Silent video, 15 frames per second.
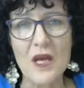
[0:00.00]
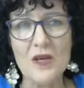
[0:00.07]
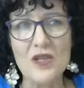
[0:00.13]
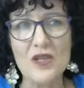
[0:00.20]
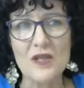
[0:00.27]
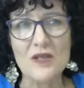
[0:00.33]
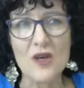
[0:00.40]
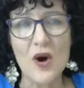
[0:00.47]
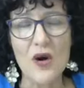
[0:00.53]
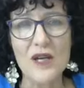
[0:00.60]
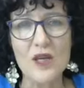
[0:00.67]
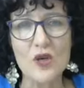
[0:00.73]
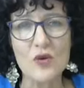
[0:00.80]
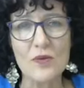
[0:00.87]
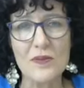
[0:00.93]

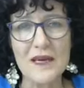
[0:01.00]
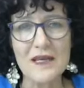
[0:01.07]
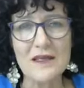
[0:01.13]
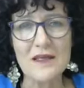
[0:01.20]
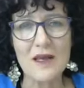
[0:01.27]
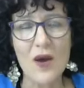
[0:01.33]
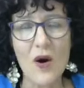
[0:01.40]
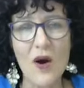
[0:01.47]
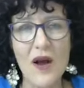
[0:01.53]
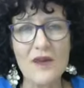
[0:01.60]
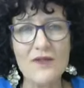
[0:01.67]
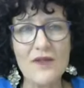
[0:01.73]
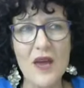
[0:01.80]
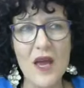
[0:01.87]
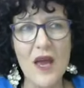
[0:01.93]
designing your best
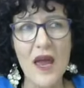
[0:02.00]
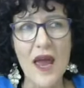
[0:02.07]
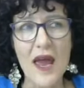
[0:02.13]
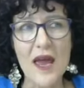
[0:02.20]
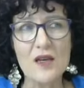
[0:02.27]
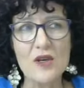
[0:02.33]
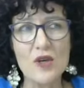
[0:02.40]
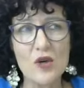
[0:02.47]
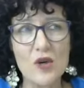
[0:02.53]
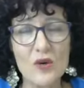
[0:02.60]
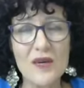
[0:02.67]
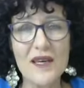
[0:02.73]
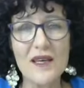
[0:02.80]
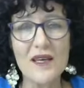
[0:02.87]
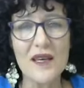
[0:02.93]
life and
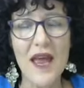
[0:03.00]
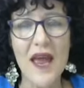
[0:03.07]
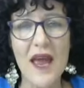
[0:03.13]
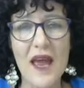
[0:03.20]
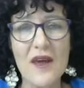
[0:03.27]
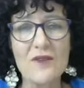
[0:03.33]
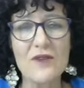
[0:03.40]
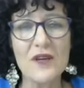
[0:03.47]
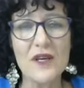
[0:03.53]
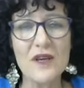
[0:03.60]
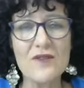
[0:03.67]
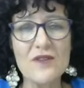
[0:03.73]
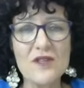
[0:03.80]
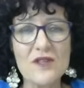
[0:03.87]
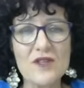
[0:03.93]
looking at
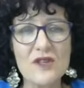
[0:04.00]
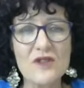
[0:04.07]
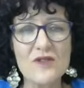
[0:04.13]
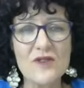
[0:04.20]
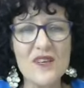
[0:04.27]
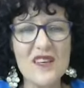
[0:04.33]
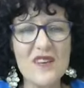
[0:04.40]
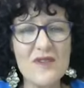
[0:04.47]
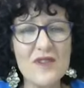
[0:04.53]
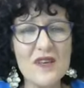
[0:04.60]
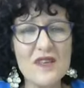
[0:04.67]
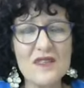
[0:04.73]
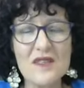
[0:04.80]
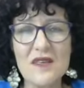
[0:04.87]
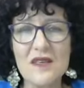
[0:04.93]
forgiveness because
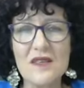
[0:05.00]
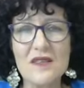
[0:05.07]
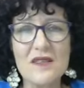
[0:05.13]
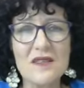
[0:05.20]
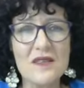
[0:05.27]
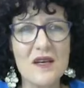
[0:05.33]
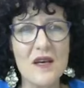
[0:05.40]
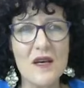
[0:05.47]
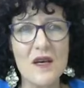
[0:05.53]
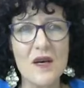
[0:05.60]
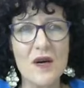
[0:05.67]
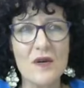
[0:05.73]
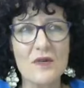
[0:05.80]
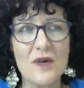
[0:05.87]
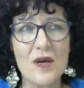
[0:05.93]
forgiveness is
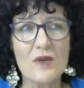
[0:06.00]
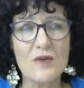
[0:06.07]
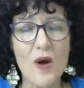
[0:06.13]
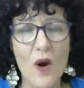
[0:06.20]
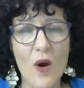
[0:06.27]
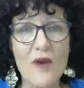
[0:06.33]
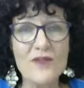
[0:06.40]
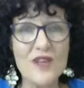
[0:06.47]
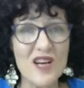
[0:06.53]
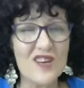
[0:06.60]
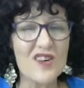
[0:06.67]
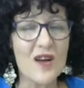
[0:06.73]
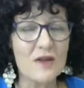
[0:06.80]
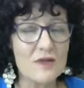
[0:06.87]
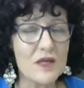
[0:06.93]
I've done
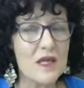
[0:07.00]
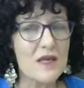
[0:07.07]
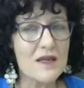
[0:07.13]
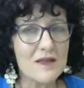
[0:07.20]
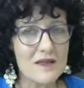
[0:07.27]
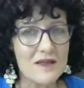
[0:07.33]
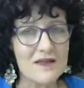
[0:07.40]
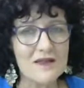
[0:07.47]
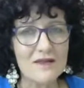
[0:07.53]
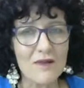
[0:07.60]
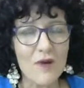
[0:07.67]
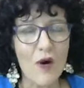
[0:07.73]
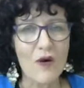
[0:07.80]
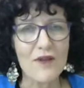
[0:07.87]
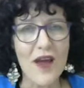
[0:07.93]
years
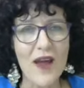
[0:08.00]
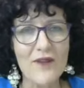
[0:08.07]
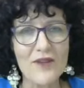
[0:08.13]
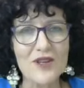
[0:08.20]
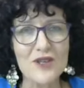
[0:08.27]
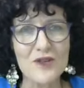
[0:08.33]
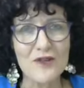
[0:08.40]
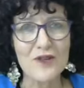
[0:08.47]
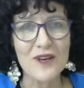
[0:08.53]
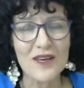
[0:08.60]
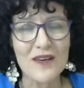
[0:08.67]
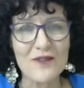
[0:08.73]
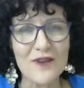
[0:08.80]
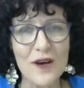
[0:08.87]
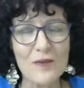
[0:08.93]
of having to
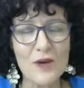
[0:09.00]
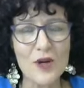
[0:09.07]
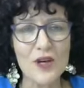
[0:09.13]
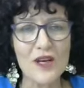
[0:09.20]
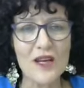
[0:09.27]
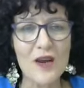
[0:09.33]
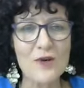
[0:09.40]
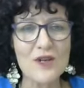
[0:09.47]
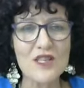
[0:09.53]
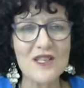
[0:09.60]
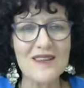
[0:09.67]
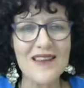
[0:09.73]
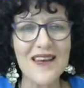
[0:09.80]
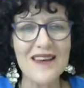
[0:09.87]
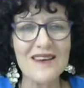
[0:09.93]
forgive. I'm not going to go into
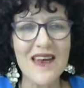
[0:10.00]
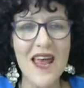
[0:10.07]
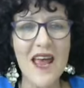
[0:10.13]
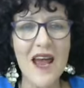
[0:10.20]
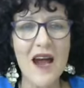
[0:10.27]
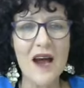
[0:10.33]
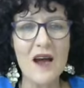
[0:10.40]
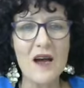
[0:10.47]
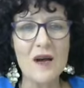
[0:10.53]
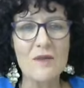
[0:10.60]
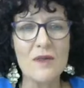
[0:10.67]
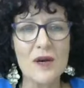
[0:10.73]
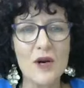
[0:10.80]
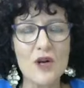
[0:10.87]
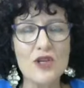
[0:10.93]
that now,
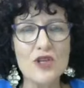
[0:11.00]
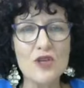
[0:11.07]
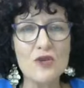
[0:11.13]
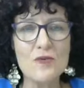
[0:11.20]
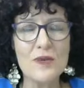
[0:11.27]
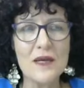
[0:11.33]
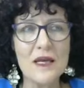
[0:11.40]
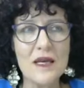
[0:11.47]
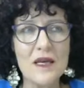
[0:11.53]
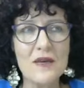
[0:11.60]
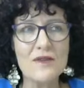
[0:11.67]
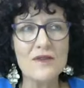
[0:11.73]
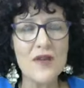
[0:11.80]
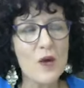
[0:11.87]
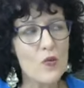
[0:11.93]
but I do
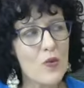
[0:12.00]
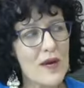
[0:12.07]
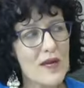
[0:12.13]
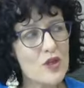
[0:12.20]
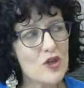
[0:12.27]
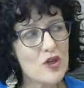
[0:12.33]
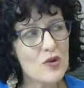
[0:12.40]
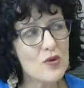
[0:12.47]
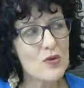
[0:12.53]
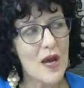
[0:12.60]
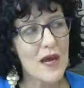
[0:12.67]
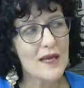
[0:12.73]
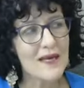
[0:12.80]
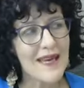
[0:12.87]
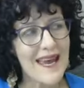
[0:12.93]
believe that when you
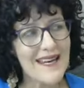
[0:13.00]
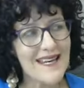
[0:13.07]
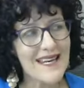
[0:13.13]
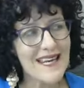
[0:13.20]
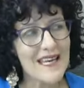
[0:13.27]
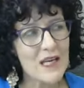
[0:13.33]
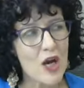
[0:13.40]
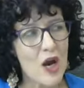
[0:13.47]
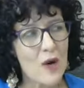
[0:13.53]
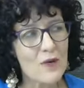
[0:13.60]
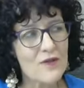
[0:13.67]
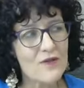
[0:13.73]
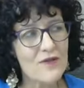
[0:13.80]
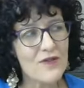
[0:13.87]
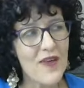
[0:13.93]
can let go
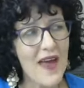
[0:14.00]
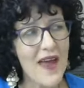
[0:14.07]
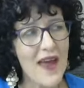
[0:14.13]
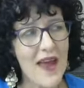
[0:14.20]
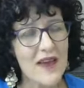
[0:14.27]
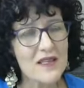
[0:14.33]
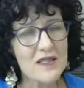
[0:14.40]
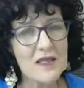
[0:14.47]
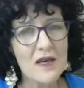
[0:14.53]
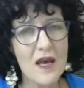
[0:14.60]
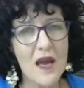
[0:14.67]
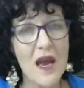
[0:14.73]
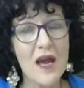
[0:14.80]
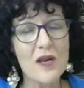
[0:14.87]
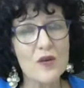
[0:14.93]
of that
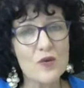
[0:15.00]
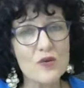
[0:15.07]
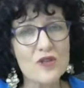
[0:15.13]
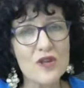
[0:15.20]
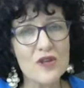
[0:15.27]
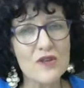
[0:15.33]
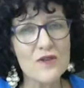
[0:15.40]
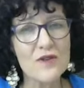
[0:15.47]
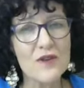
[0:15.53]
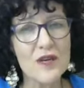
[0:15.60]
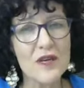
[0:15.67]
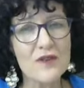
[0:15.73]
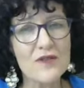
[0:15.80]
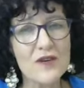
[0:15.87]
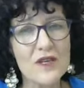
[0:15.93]
and also the
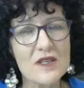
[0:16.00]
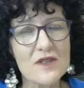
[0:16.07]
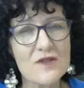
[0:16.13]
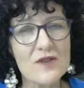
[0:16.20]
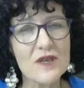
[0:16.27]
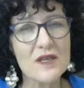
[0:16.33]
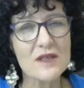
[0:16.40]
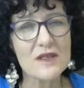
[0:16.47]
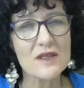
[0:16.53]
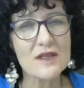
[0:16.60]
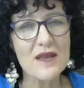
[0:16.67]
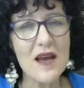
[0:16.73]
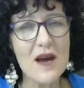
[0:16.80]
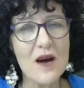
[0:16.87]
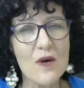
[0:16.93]
forgiveness for
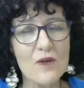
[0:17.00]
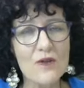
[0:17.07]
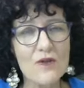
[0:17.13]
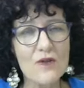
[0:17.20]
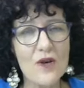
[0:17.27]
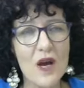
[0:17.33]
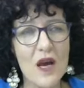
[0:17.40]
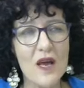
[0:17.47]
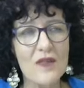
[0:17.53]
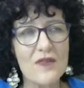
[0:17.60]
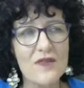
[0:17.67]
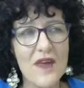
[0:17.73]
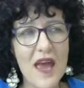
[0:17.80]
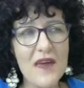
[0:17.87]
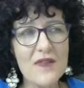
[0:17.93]
yourself,
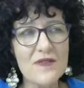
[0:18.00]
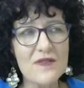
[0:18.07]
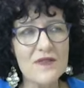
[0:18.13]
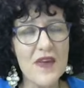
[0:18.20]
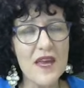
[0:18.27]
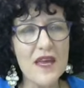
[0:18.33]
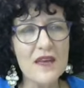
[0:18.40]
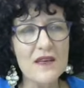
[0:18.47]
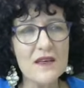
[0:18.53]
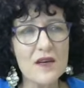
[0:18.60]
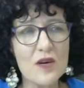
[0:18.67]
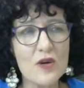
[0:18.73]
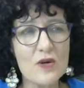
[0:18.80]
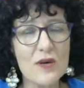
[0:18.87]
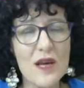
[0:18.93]
that then
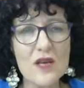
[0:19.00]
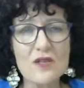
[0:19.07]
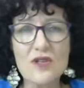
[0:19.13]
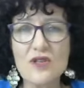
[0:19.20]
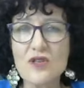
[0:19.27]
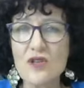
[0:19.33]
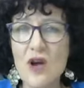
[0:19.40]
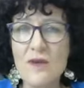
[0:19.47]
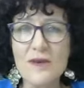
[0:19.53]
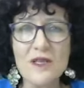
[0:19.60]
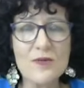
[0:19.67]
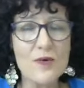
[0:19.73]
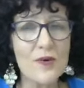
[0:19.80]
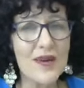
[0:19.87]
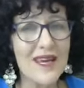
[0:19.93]
creates so
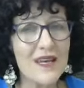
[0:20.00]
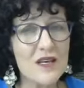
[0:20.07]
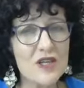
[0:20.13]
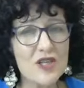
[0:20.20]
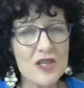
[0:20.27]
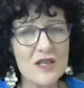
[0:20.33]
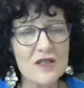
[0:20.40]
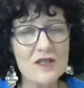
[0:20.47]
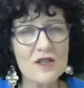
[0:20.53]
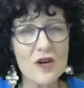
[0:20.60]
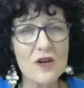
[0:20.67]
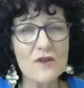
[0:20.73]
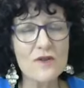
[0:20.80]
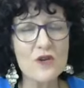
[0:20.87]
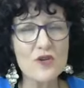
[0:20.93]
much more energy
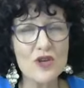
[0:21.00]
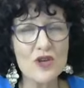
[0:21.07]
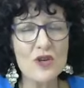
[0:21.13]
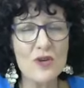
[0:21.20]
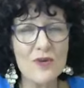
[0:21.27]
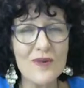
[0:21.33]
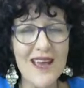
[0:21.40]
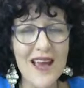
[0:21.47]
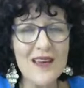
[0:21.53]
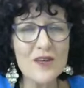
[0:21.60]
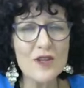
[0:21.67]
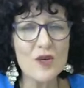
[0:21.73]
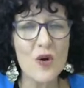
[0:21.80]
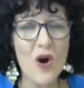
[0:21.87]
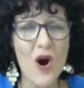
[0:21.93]
inside of you to create
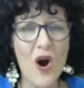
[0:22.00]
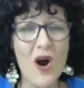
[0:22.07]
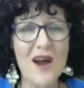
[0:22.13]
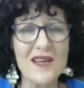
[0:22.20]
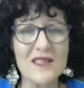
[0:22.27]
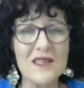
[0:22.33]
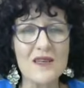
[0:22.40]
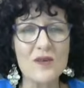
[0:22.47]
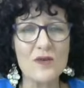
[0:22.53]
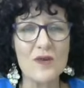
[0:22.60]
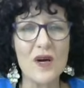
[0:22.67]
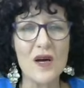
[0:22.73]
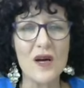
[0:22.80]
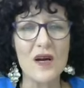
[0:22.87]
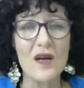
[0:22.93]
your ideal
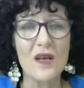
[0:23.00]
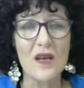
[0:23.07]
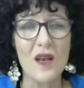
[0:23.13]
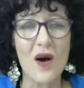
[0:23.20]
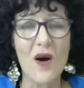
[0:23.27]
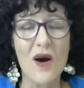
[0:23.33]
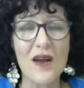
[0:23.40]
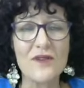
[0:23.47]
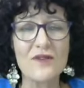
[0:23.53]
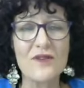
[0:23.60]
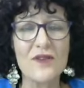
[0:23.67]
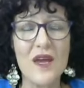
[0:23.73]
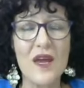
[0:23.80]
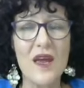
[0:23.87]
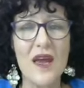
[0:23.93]
life.
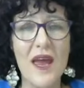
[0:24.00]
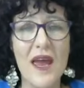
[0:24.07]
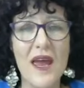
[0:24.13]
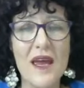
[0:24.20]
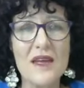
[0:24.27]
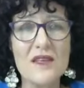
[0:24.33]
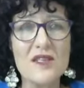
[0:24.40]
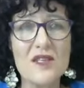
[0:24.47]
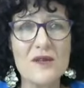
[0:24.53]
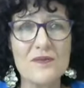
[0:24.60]
And